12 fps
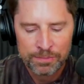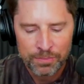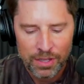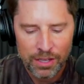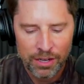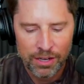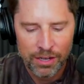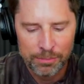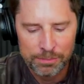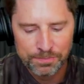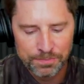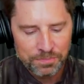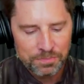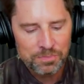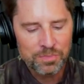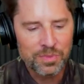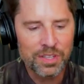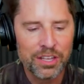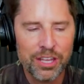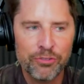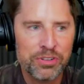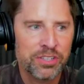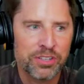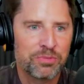um, if
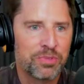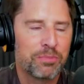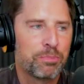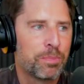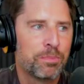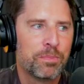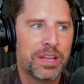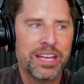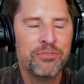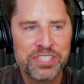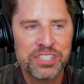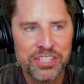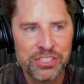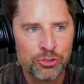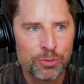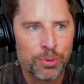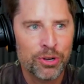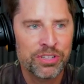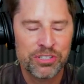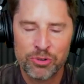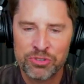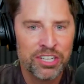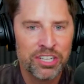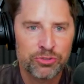it's a invitation to a birthday so
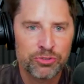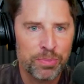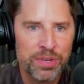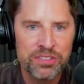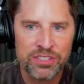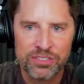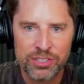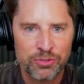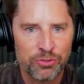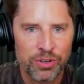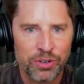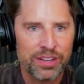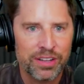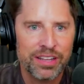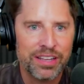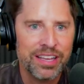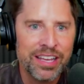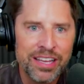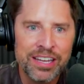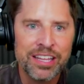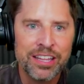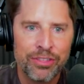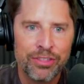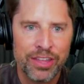it's not just for business it's for
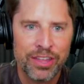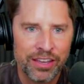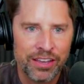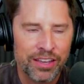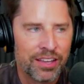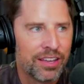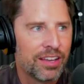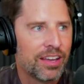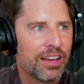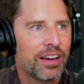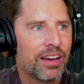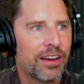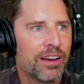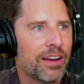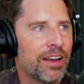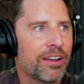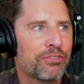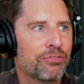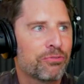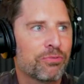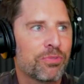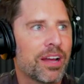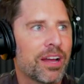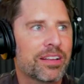anything uh, i've
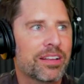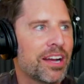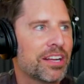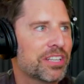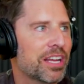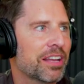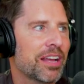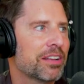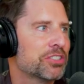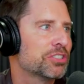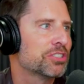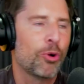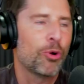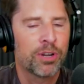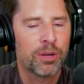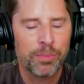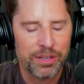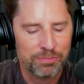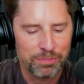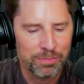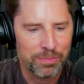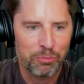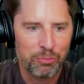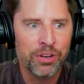gosh I, I should just open up my
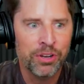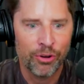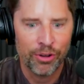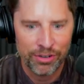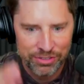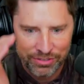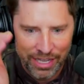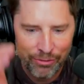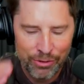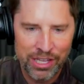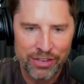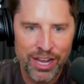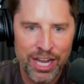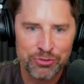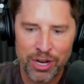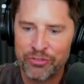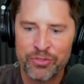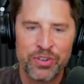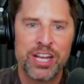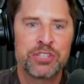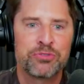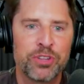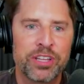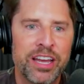my window and it's just everything i've asked for i've even asked
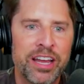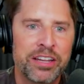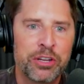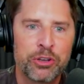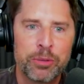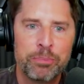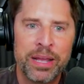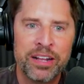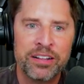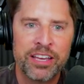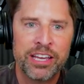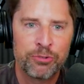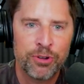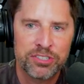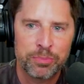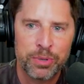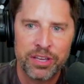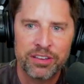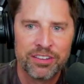for like hey i need a good pancake recipe